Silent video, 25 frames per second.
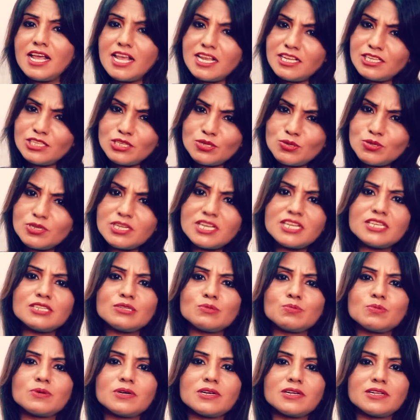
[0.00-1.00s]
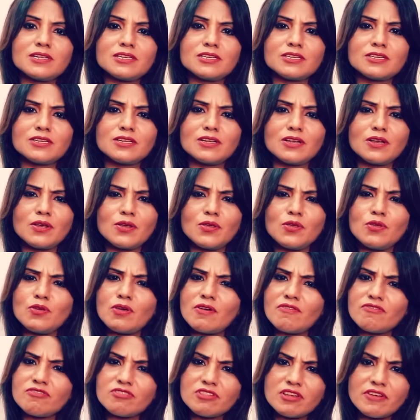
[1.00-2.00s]
In today's world, you
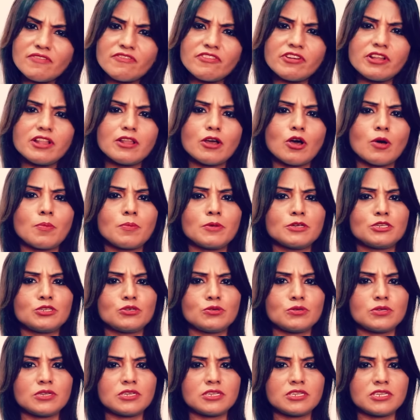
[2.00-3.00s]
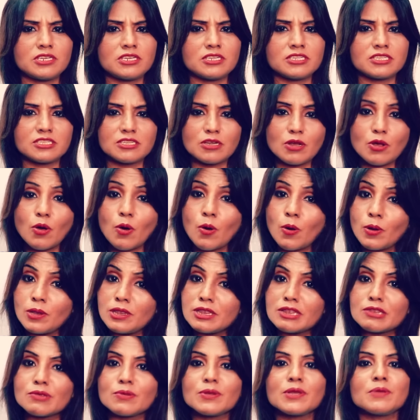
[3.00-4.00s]
have several opportunities
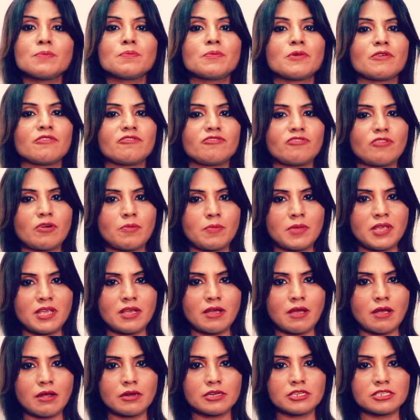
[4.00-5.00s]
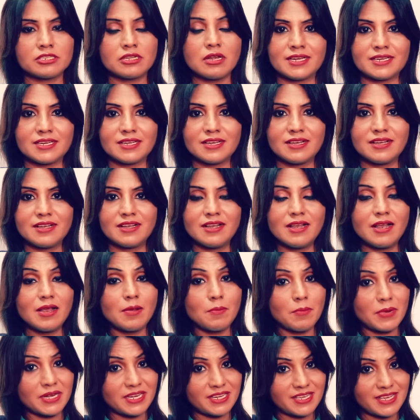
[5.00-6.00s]
also in performing arts.
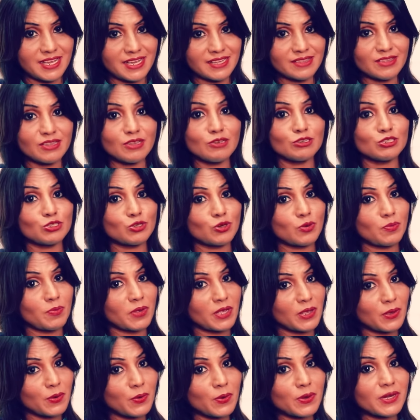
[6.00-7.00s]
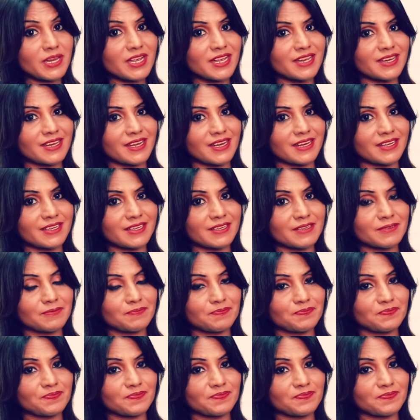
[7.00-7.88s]
But yes, you should be good in it.